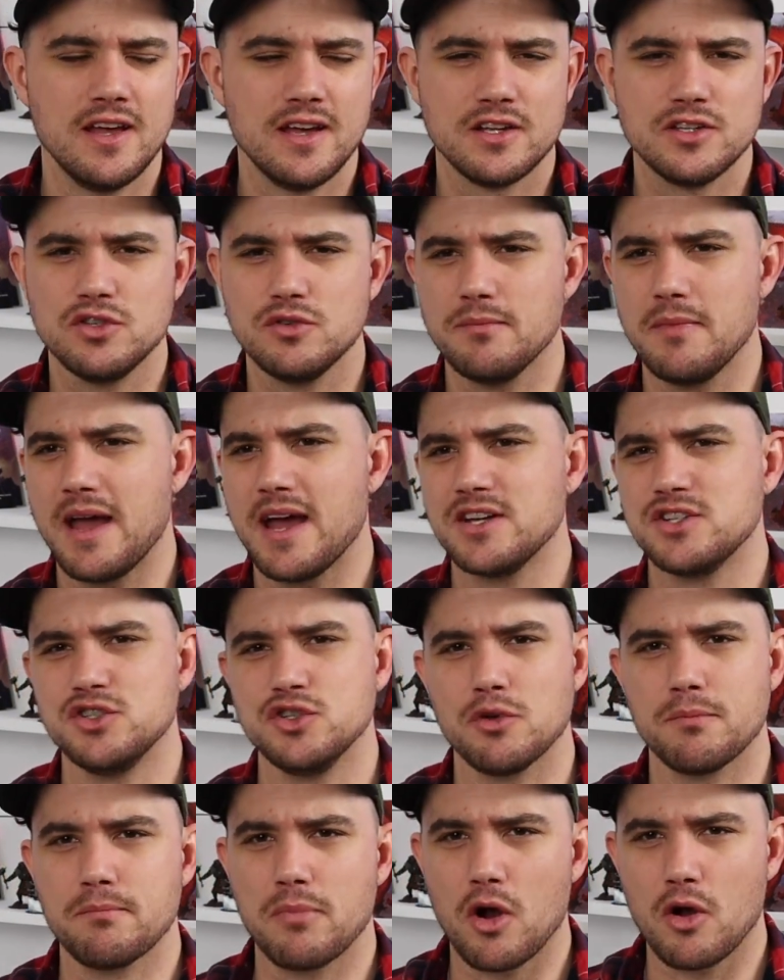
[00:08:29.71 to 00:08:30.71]
Could you imagine
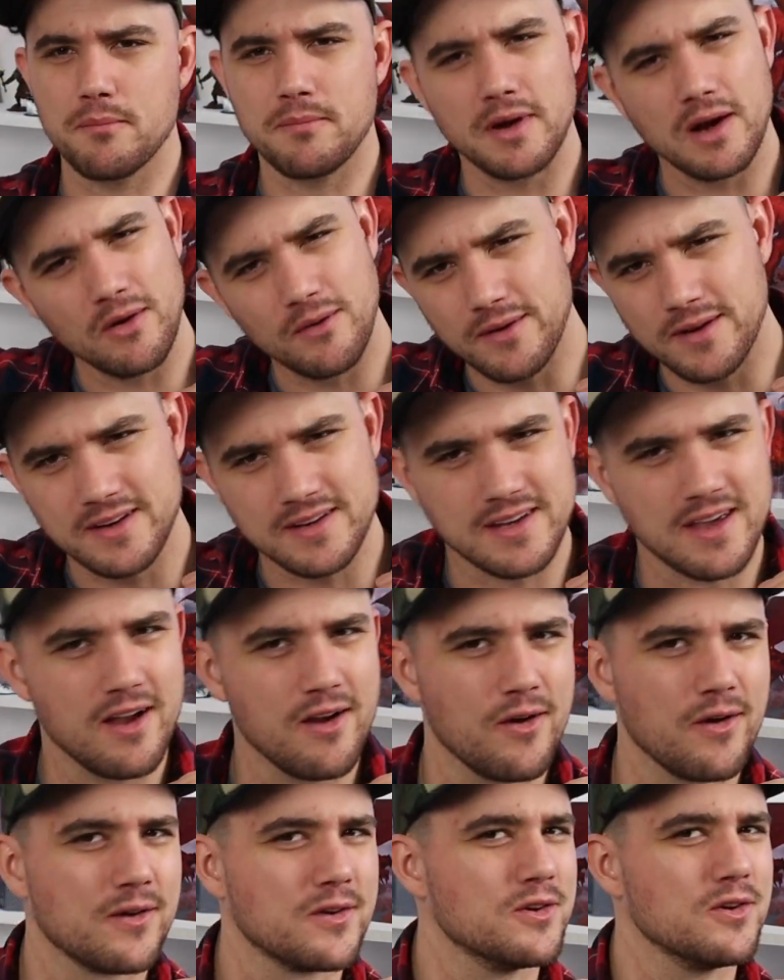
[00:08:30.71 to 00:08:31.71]
your barbarian
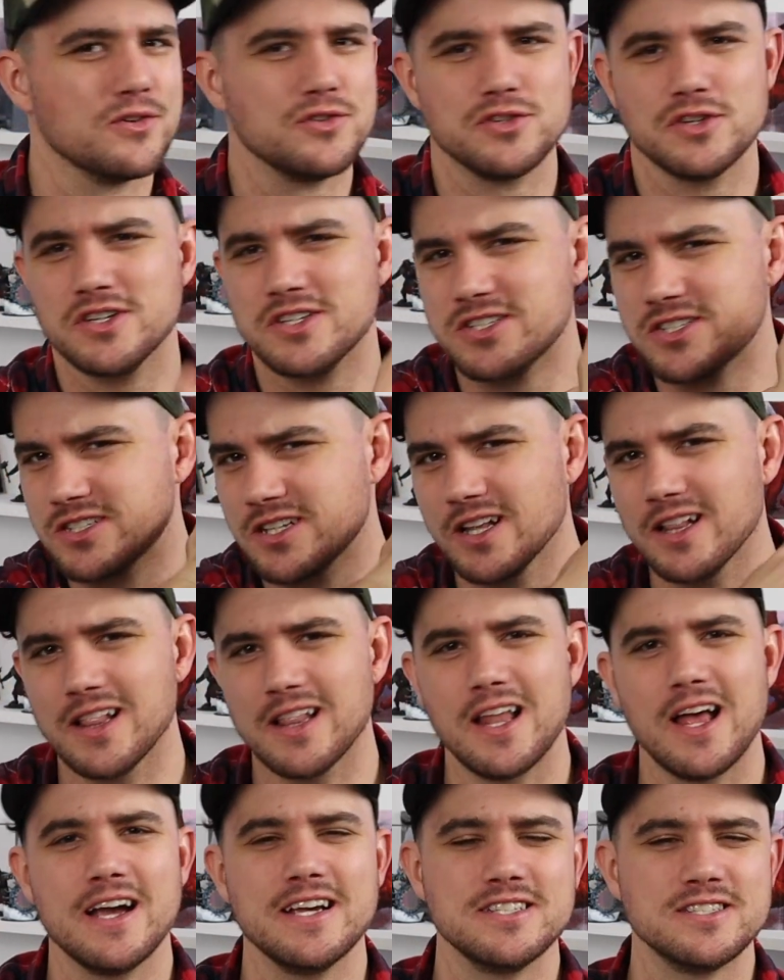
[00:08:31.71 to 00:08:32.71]
character just
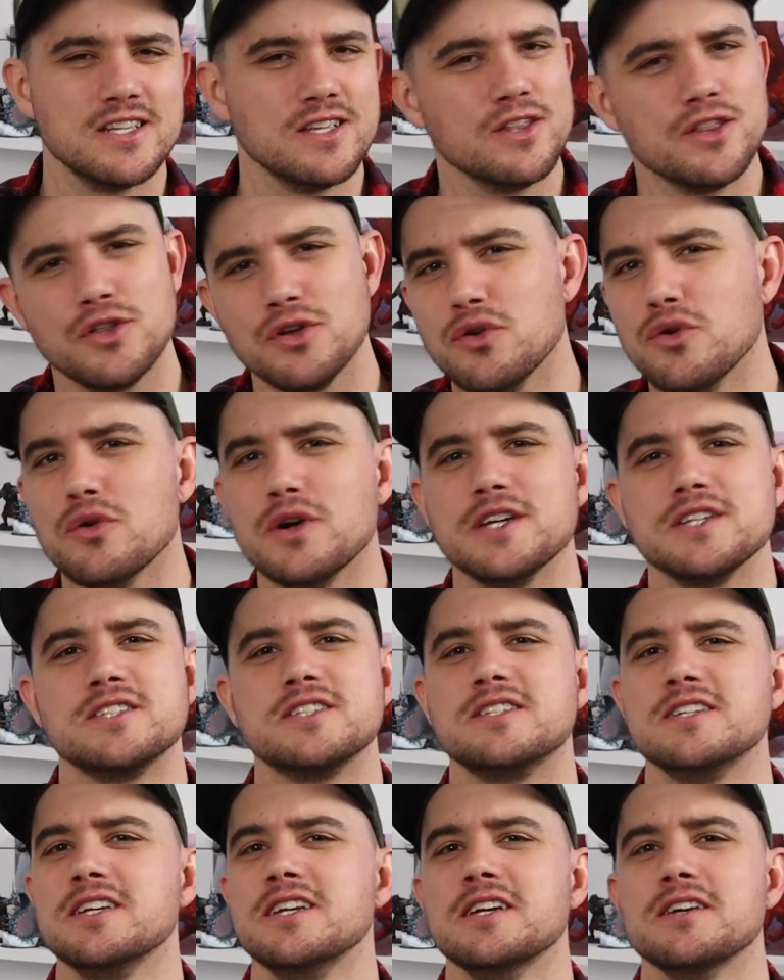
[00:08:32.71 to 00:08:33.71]
slicing through a
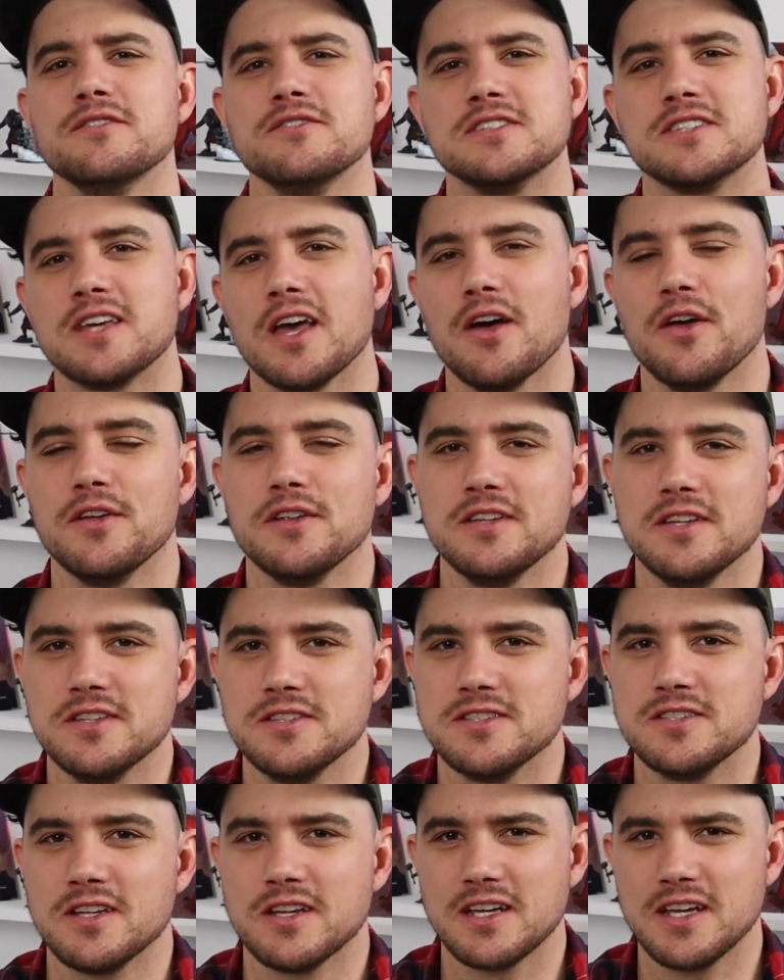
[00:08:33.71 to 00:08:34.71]
sea of
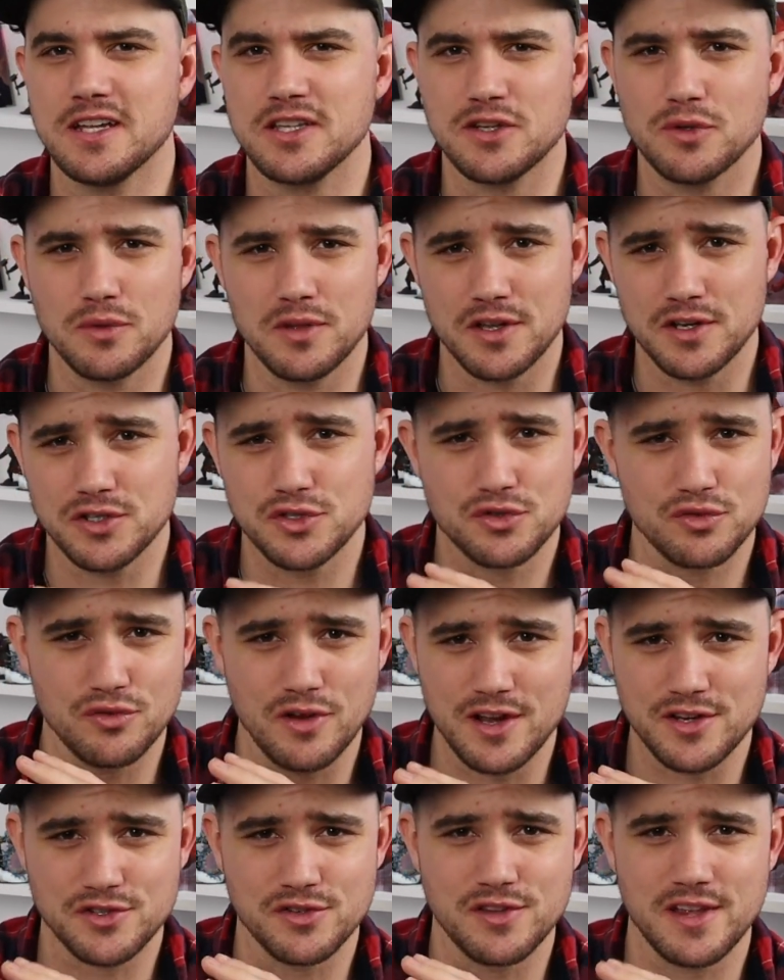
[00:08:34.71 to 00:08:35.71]
skeletons to get to the
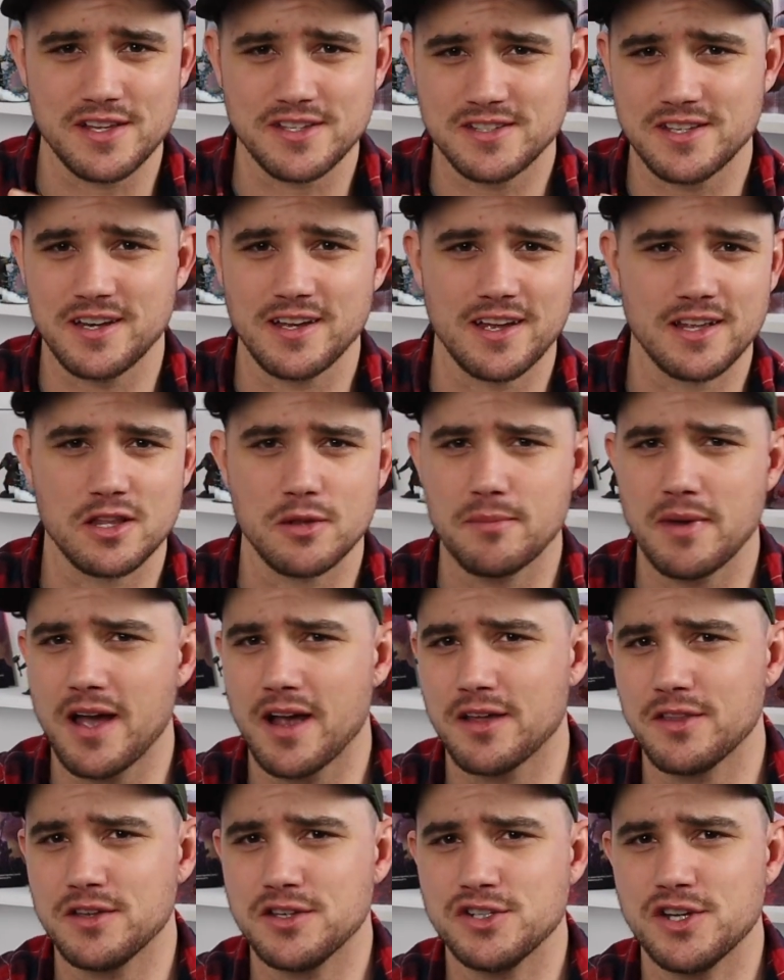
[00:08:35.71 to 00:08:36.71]
treasure that's sitting at the
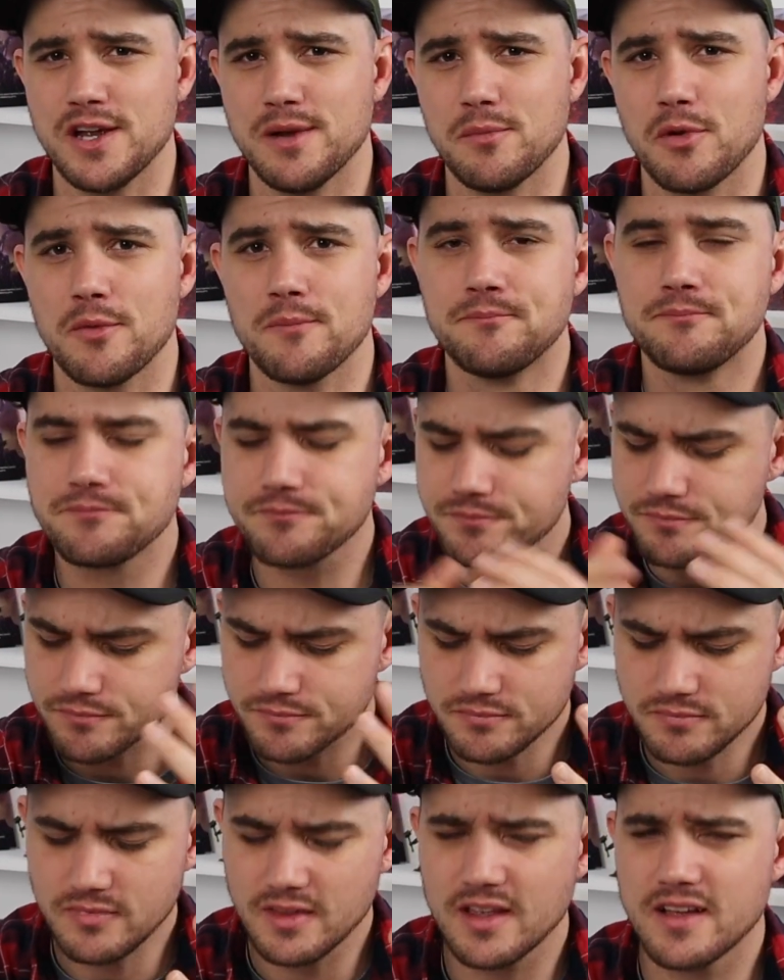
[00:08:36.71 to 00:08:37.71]
back of the chamber?
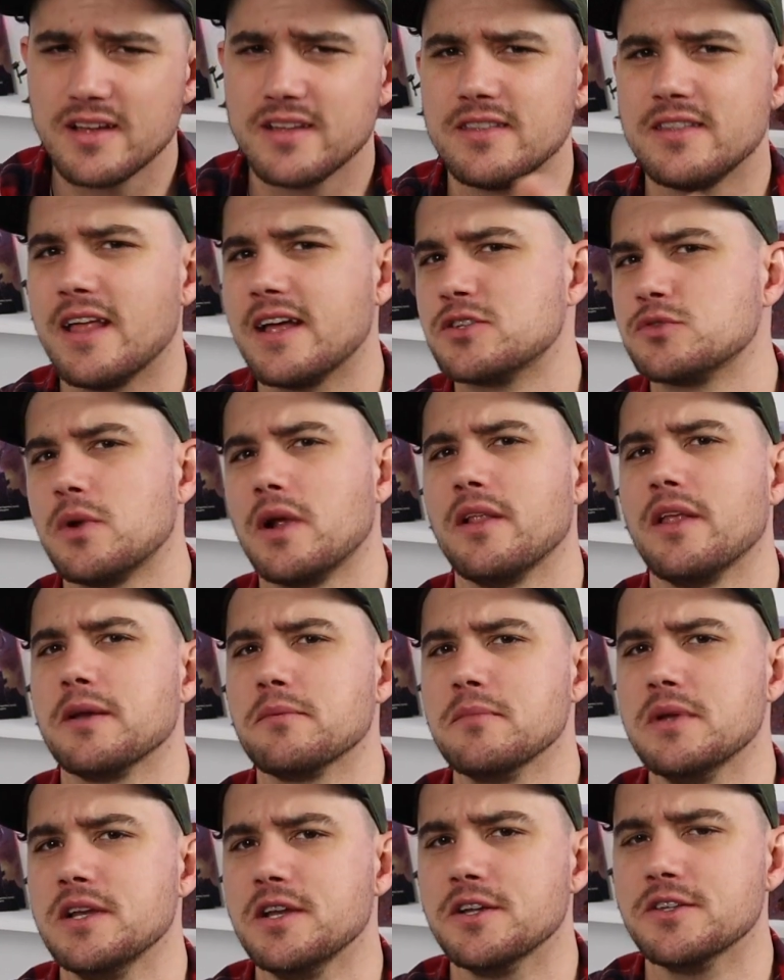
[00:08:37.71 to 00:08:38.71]
That's why I
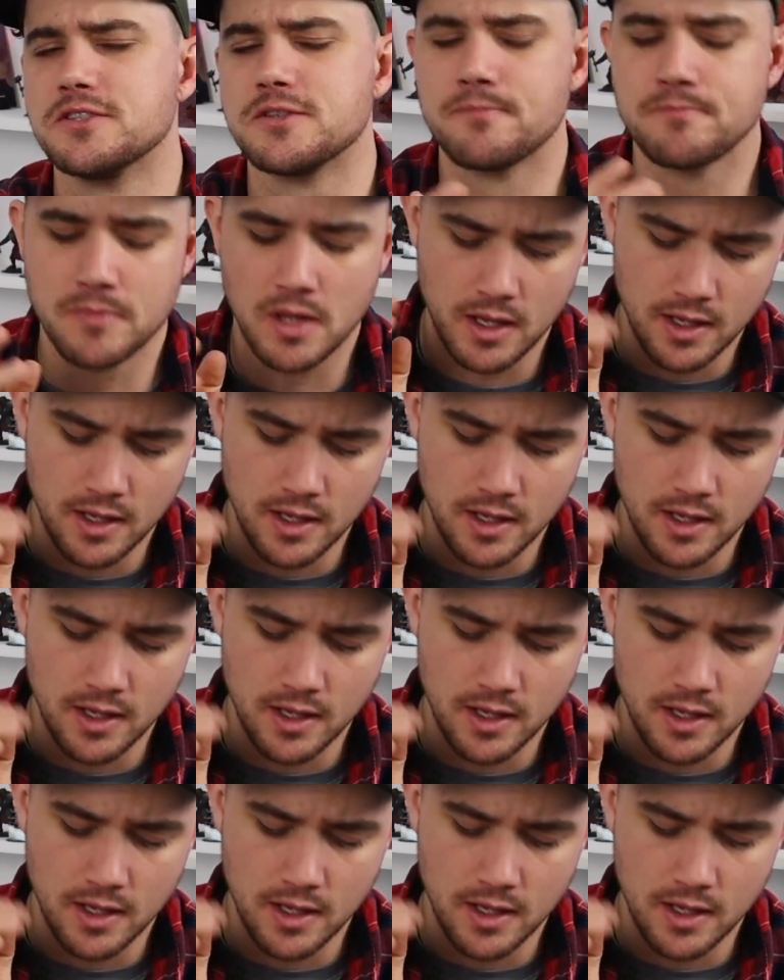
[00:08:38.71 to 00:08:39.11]
like minions.